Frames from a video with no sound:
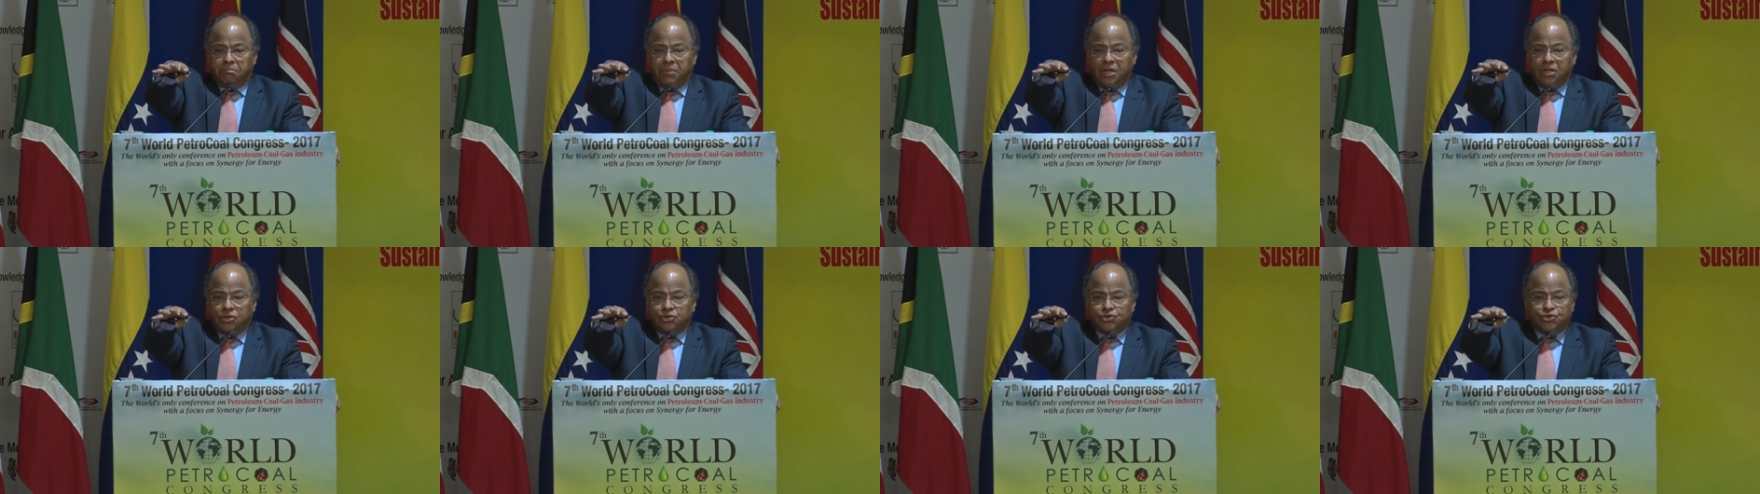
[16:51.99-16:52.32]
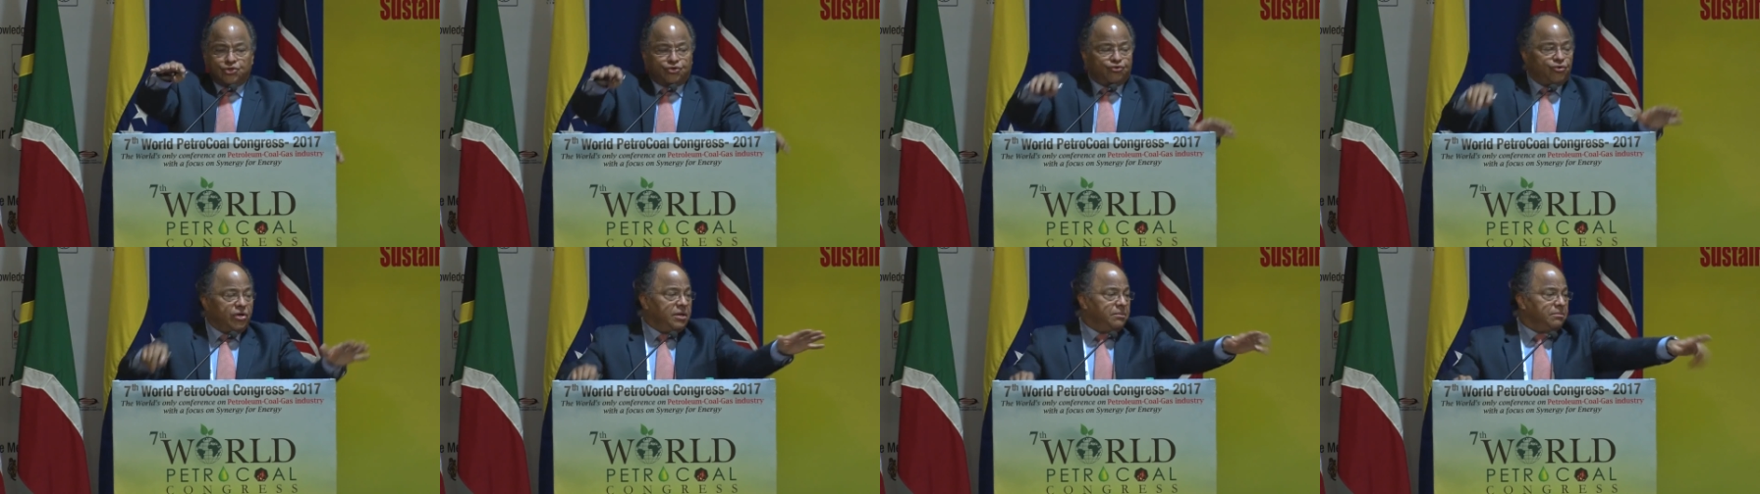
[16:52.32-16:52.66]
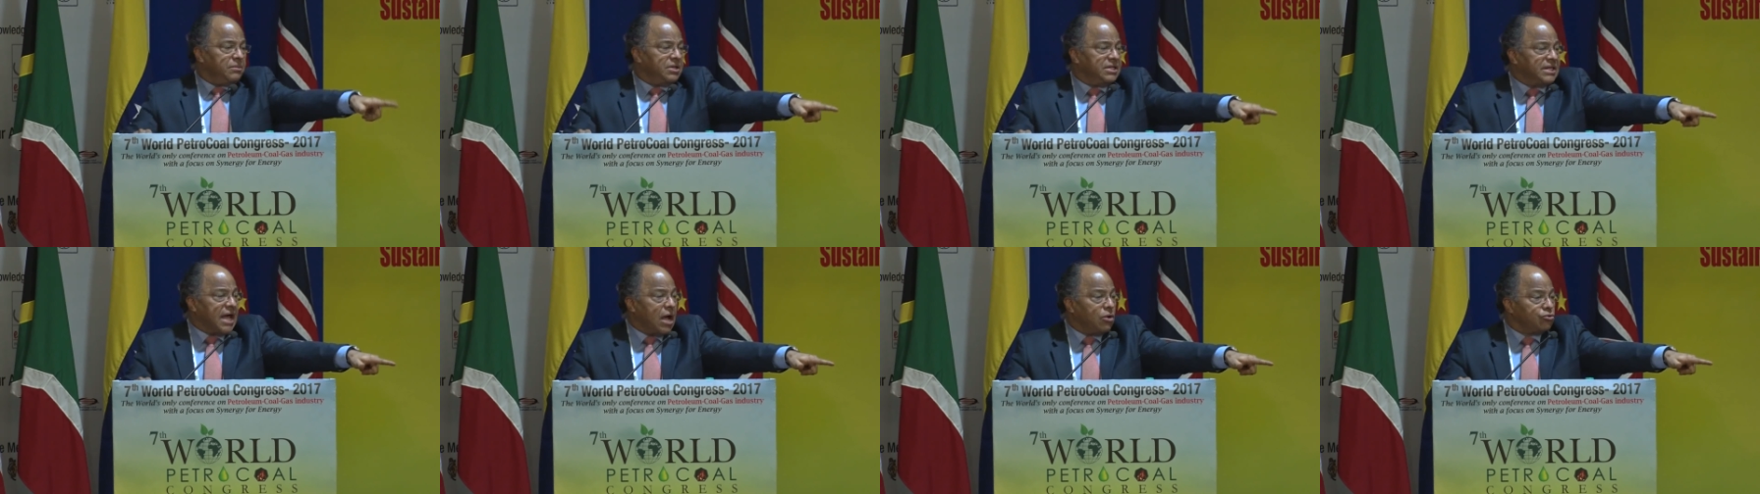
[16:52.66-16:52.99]

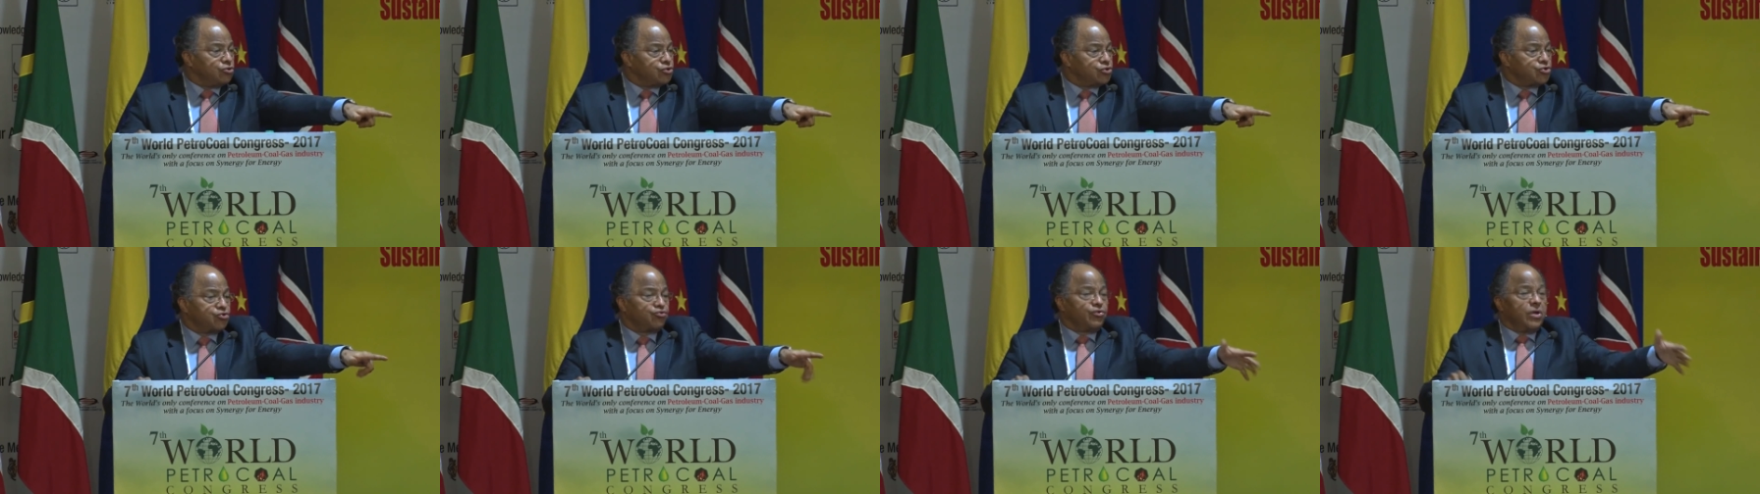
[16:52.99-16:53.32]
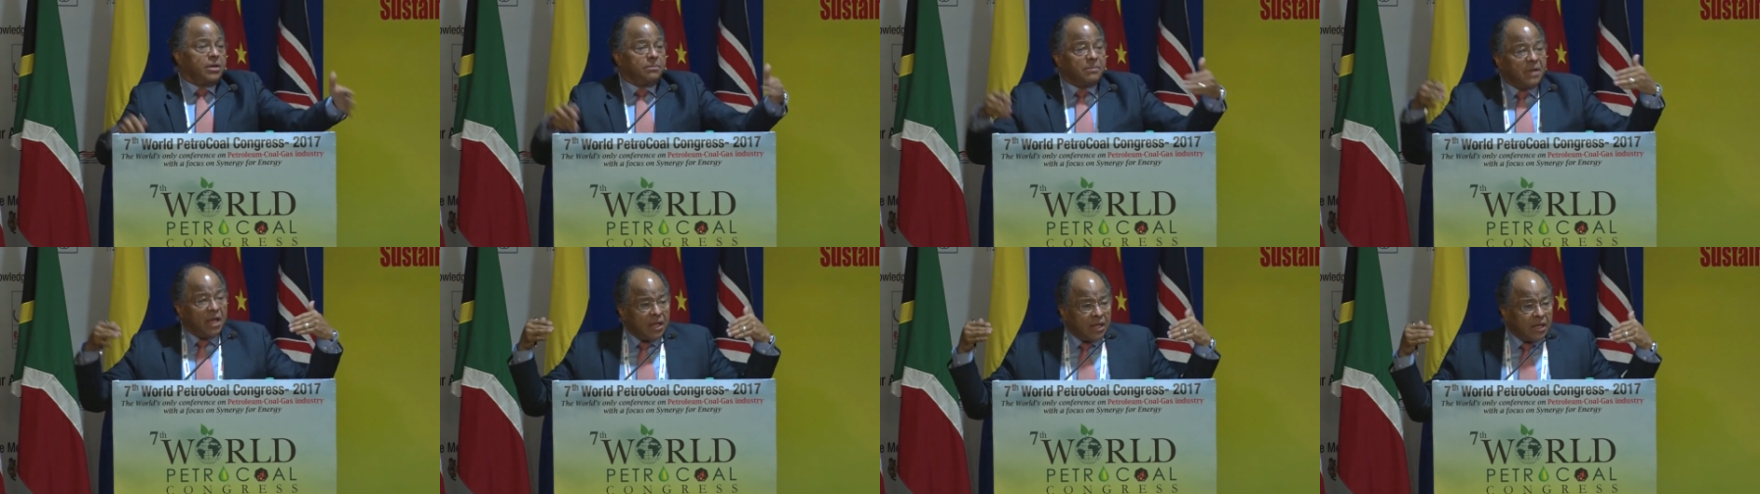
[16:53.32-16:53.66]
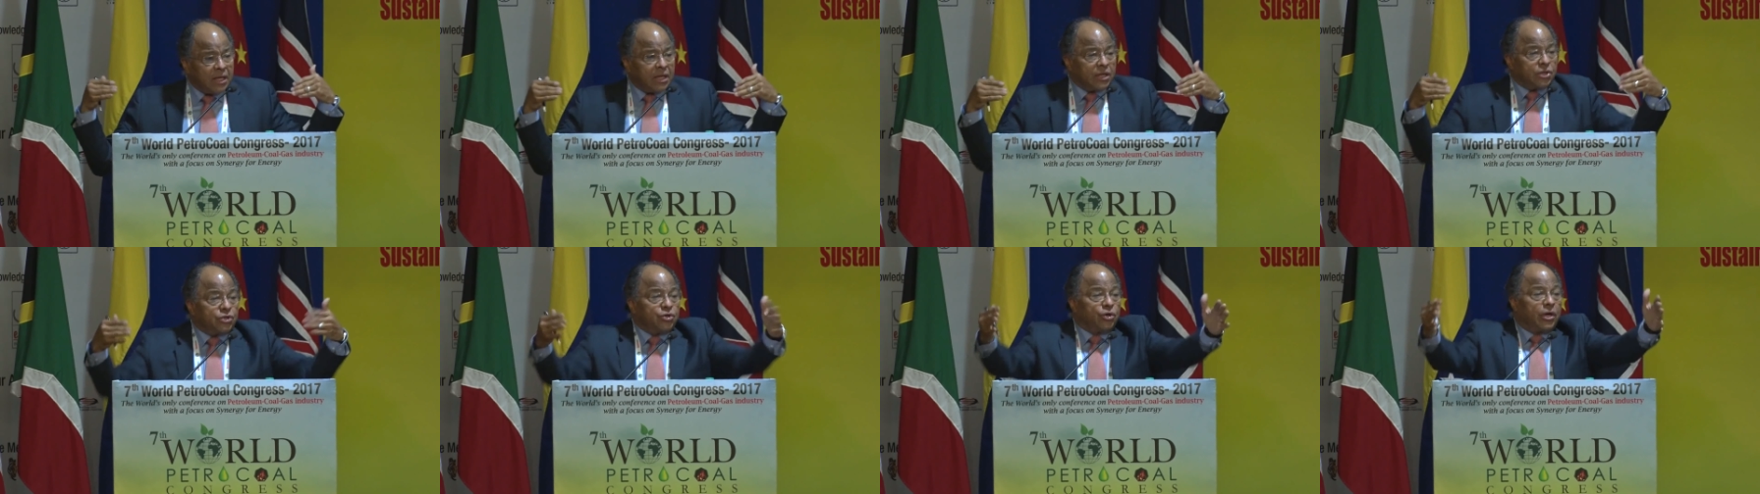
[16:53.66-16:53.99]
midstream, downstream,
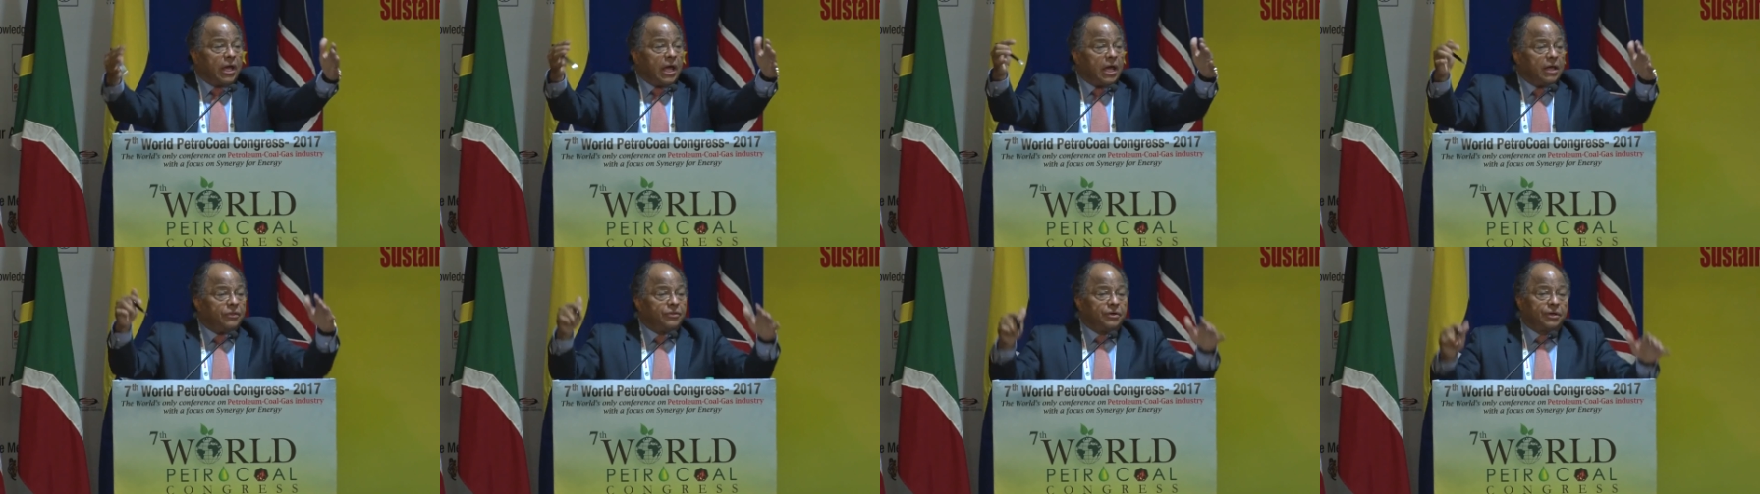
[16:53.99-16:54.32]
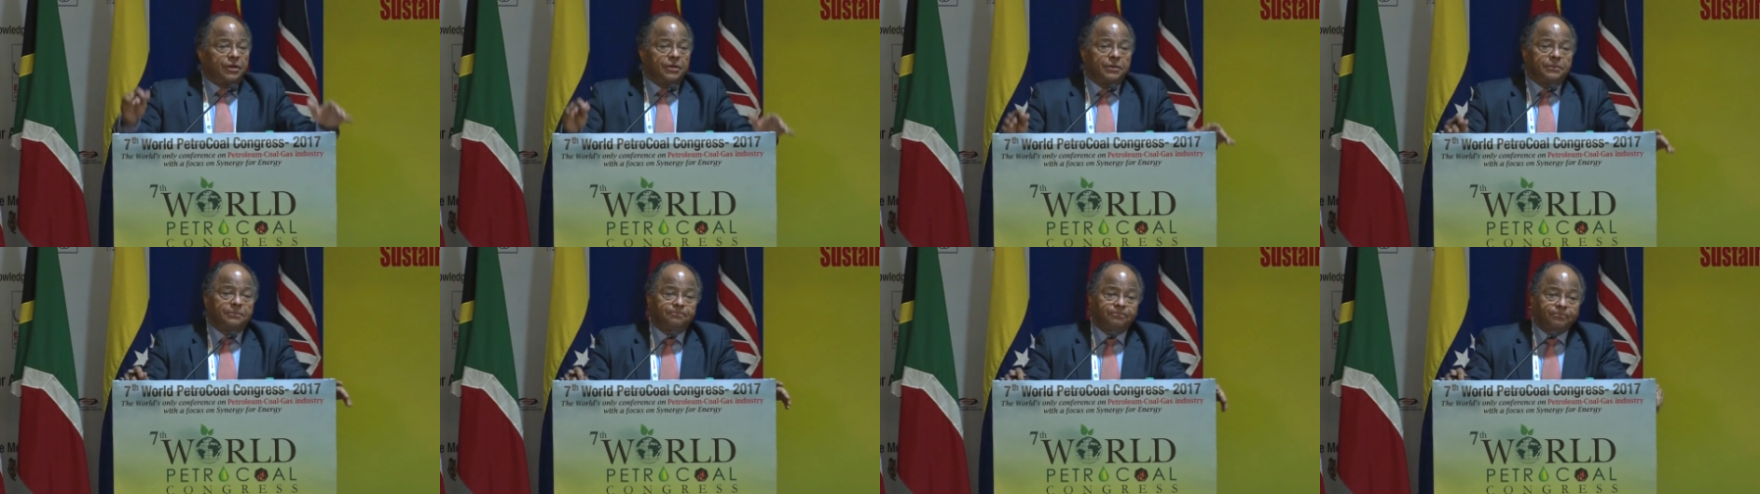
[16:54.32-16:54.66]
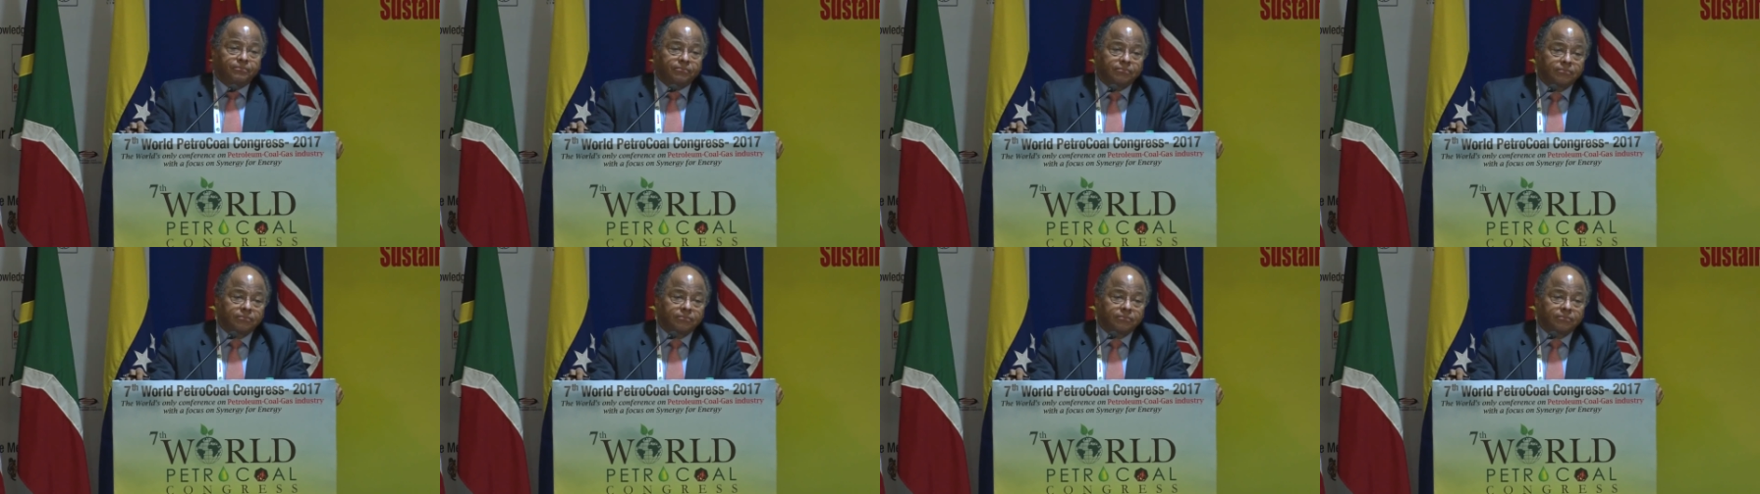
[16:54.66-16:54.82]
together,